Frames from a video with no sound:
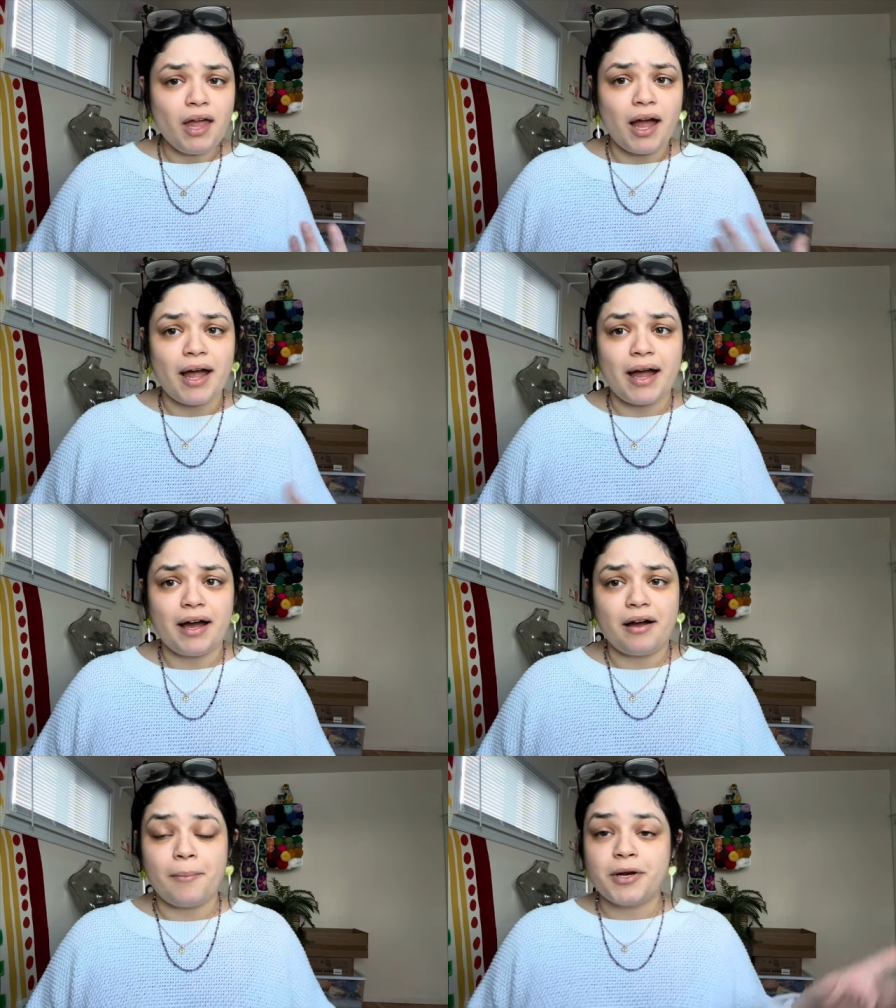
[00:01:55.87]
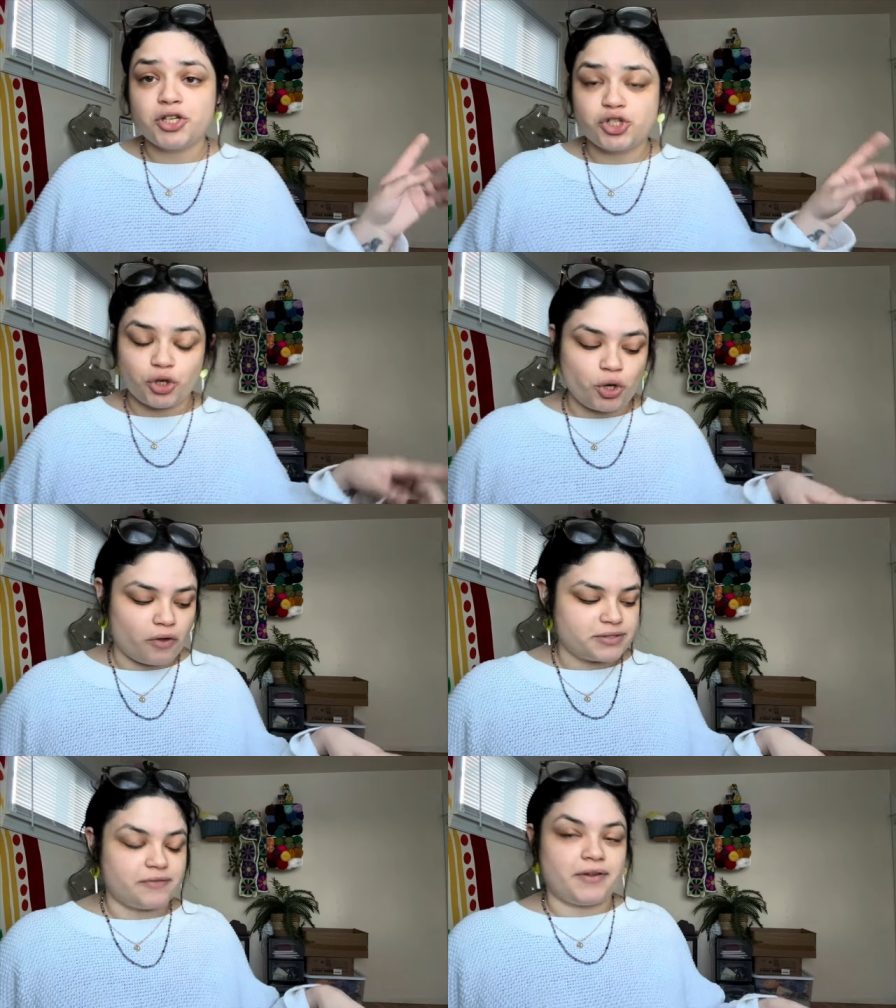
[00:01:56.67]
i have i'm gonna show you all
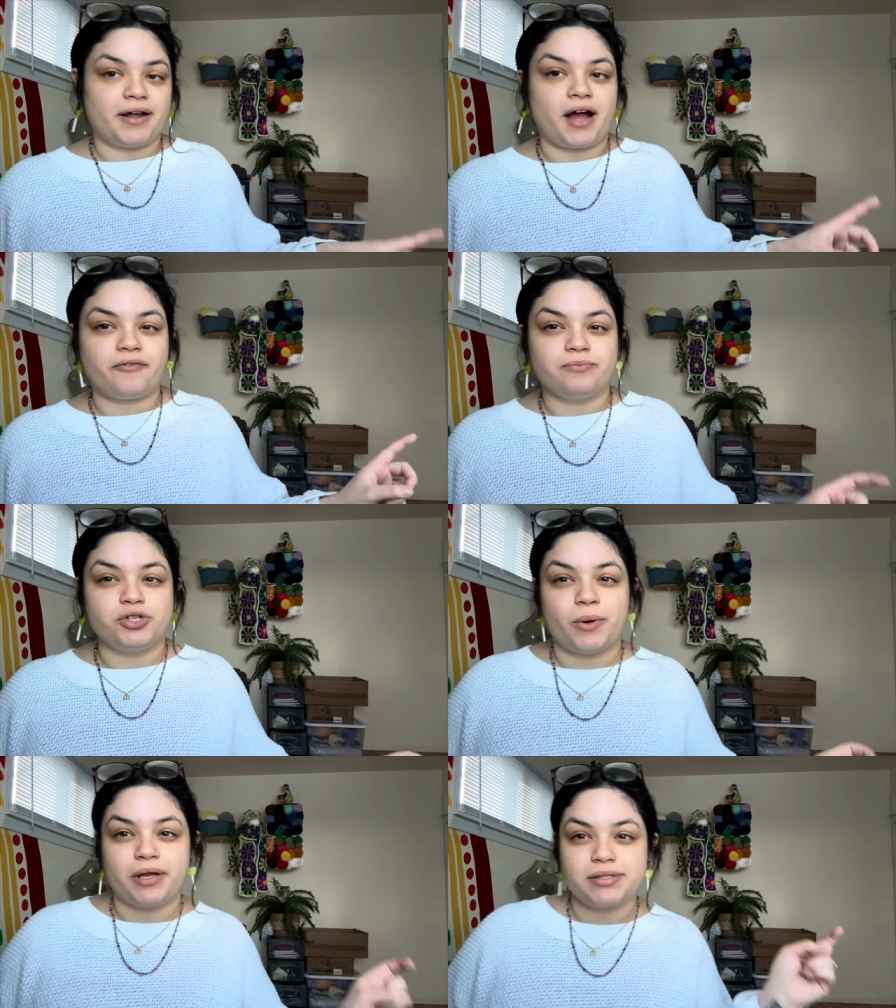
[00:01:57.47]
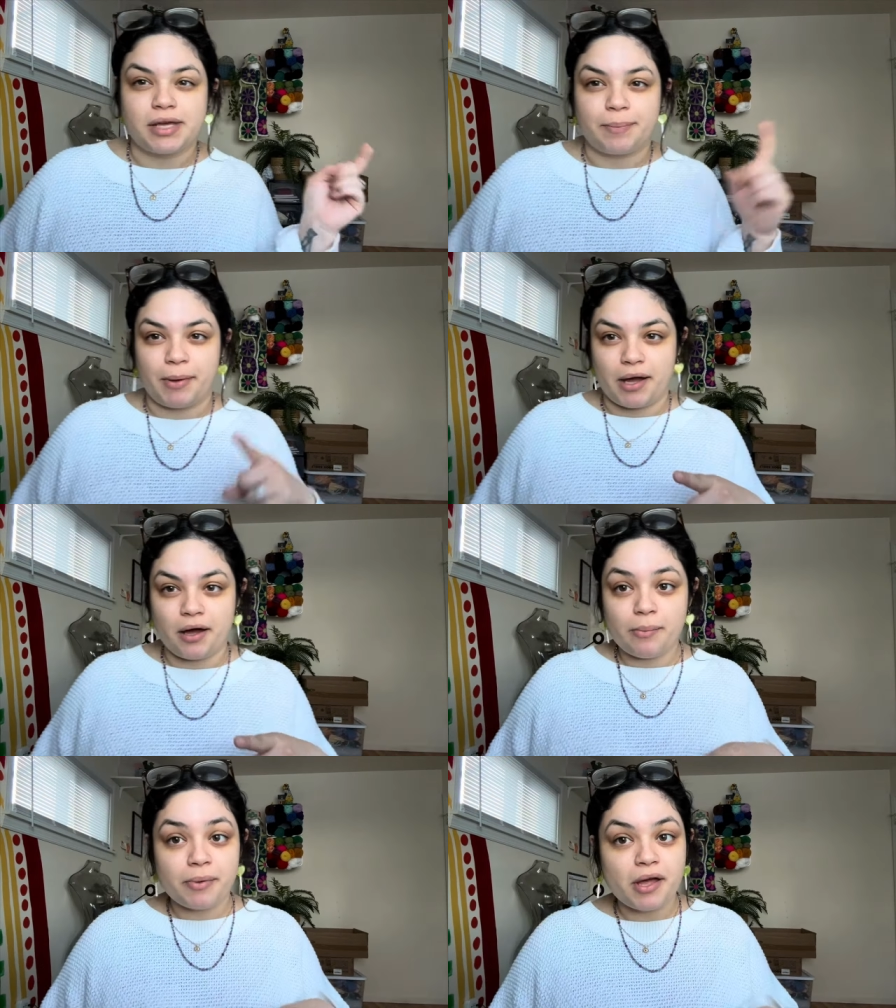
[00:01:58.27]
the stuff that i got from Joann's like
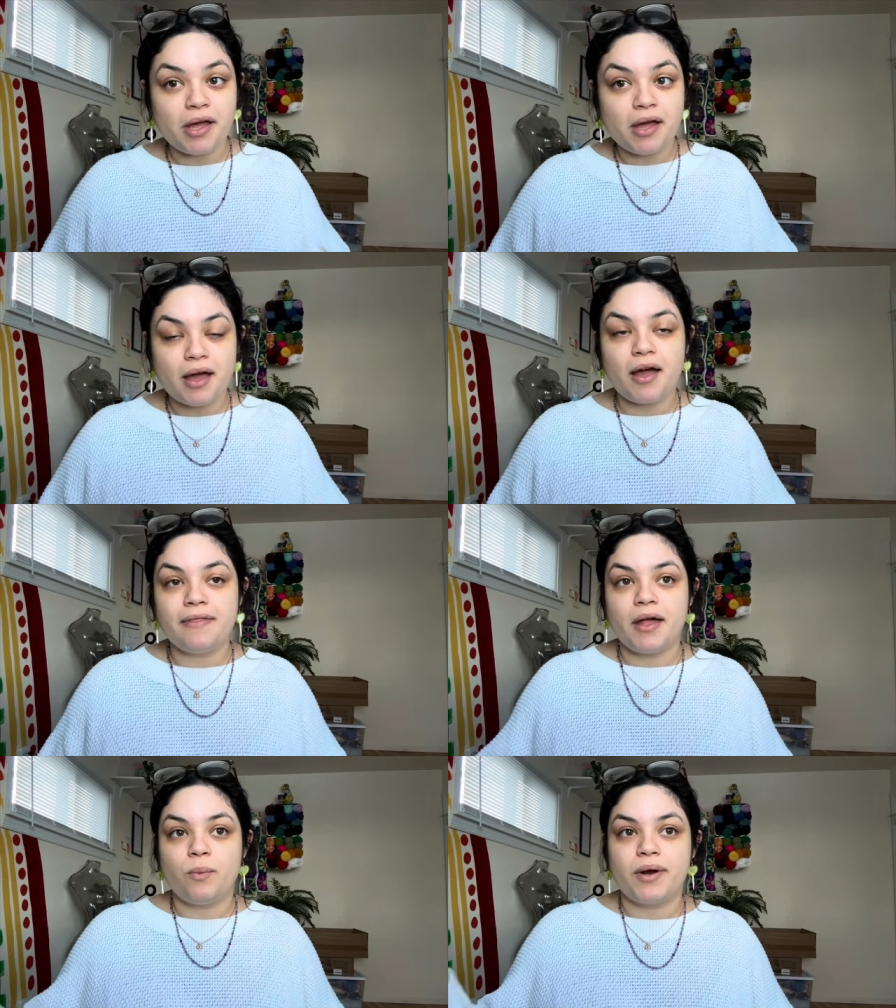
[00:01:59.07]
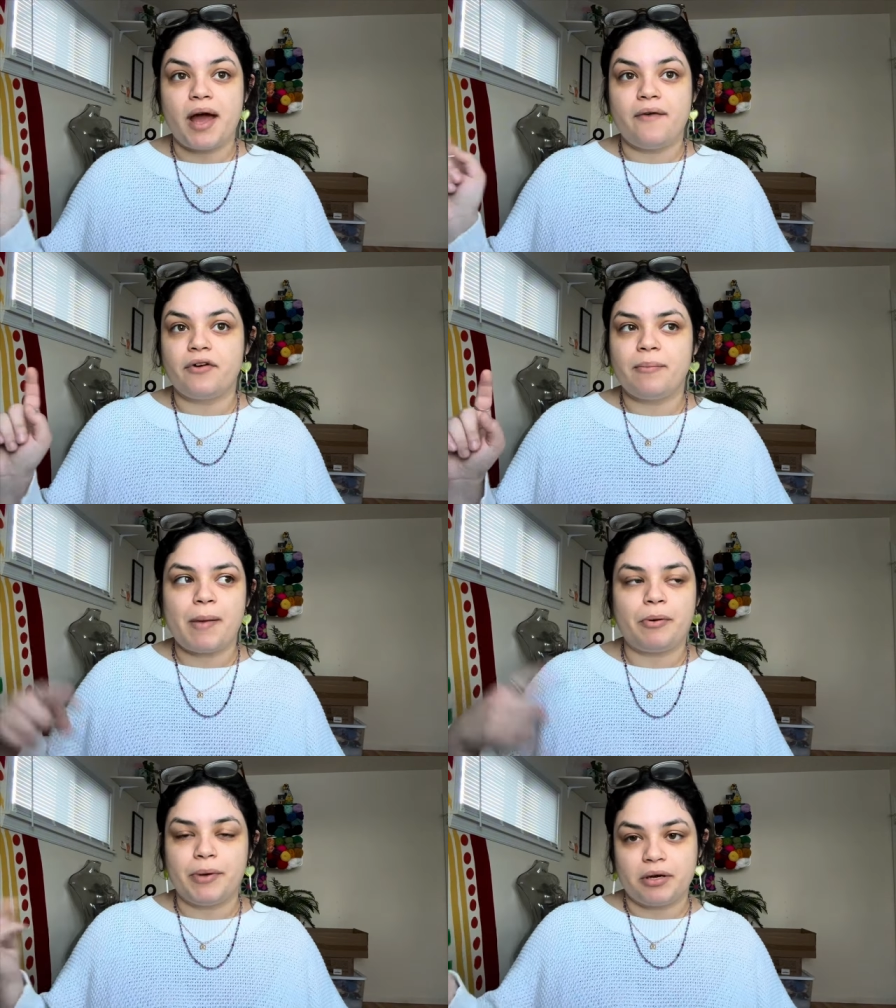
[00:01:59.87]
pickup and then whenever my
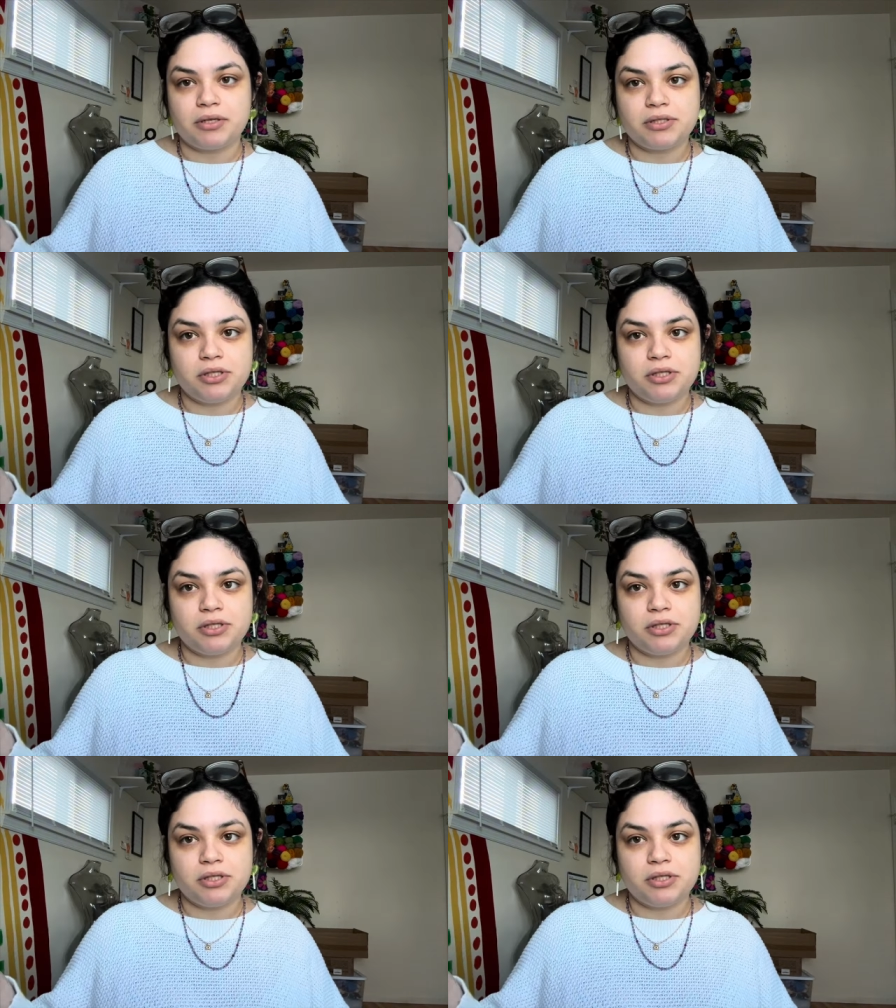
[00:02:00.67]
Premier's